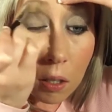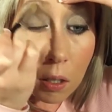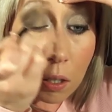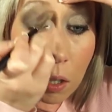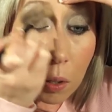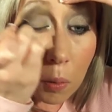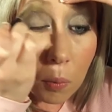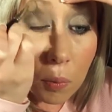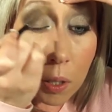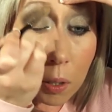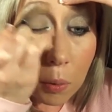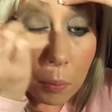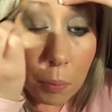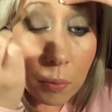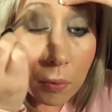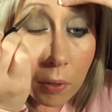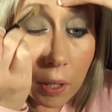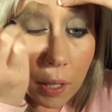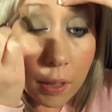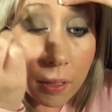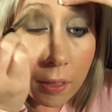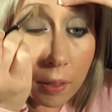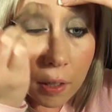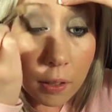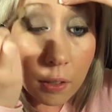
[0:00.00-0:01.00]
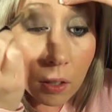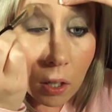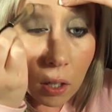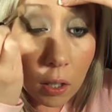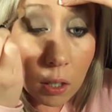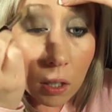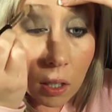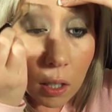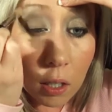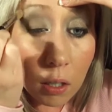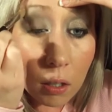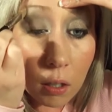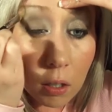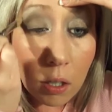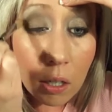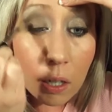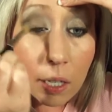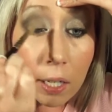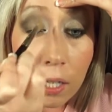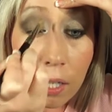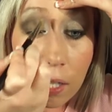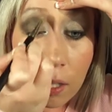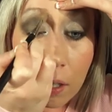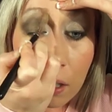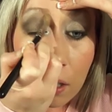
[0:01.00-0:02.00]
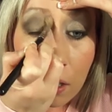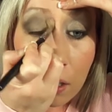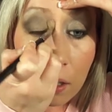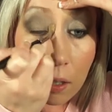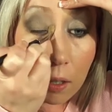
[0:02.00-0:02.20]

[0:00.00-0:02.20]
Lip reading: don't want to blend the dark color in.